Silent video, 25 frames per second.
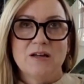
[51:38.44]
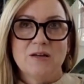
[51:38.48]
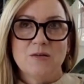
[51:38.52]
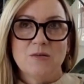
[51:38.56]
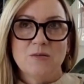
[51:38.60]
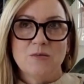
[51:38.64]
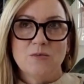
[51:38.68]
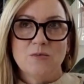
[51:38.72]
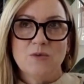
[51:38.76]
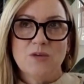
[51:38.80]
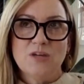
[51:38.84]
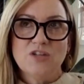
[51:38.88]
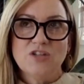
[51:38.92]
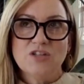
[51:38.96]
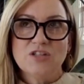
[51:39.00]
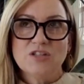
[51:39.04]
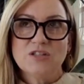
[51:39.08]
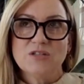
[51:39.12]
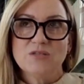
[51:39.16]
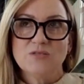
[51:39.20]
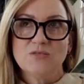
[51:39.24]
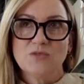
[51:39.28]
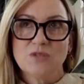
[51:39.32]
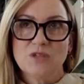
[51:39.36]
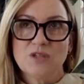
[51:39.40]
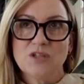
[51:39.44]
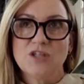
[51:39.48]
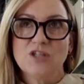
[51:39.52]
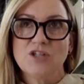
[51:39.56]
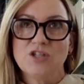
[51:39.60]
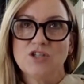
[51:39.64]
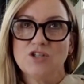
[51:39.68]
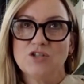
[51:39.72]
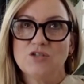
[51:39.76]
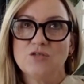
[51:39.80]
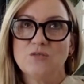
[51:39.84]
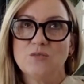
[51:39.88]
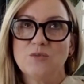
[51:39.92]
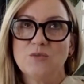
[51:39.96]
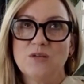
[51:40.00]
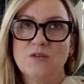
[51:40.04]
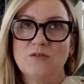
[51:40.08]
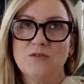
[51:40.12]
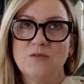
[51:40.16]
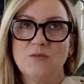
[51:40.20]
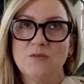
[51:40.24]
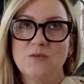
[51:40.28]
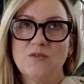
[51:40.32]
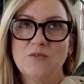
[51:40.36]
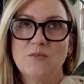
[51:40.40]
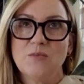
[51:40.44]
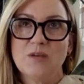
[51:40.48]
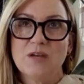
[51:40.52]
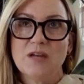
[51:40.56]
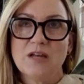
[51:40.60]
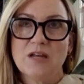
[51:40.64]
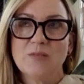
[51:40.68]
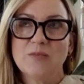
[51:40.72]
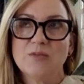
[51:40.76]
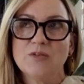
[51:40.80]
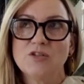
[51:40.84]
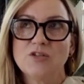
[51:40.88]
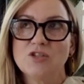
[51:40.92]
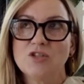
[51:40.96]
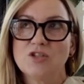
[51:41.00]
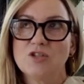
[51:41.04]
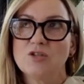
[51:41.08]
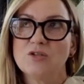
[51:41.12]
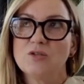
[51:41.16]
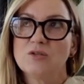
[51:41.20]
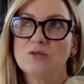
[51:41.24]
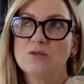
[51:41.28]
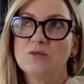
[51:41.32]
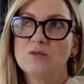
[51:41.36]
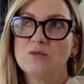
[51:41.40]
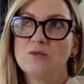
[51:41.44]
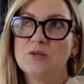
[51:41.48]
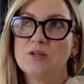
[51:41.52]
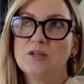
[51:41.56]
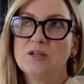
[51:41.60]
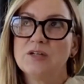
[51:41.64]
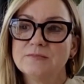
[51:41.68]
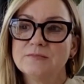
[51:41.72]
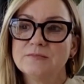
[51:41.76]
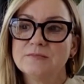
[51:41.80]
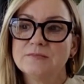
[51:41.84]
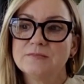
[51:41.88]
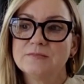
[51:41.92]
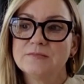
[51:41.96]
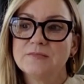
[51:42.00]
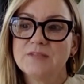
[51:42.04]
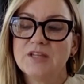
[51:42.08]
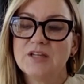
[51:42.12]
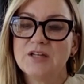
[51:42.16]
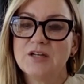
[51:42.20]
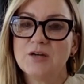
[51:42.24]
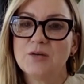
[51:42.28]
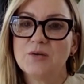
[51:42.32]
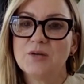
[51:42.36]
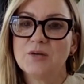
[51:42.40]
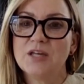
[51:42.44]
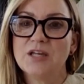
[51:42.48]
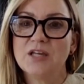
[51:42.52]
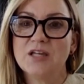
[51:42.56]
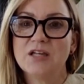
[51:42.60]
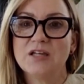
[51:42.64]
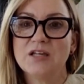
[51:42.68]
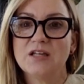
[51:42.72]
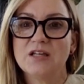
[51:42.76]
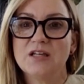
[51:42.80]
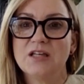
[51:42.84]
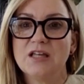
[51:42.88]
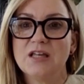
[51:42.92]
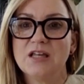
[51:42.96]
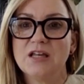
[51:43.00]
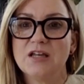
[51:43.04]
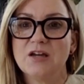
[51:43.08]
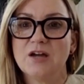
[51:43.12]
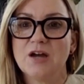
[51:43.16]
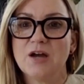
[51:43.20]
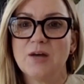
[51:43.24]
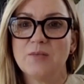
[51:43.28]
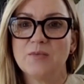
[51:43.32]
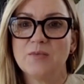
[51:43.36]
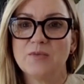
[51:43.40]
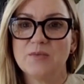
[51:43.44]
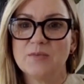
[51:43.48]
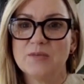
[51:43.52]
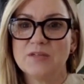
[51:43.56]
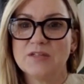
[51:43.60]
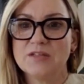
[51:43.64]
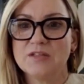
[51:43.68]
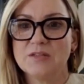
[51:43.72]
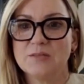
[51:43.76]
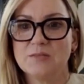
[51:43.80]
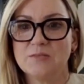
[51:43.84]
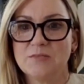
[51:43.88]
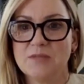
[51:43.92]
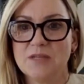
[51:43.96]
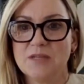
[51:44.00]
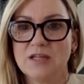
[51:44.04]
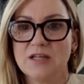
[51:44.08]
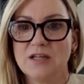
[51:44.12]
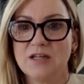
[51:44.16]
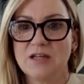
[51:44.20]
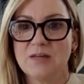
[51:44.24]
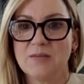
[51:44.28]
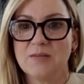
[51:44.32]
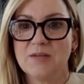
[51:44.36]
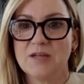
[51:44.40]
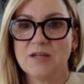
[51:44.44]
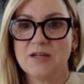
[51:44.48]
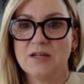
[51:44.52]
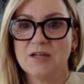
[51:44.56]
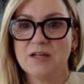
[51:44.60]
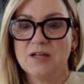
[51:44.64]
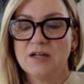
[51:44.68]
we just really do. We've been able to, he compliments me. I mean,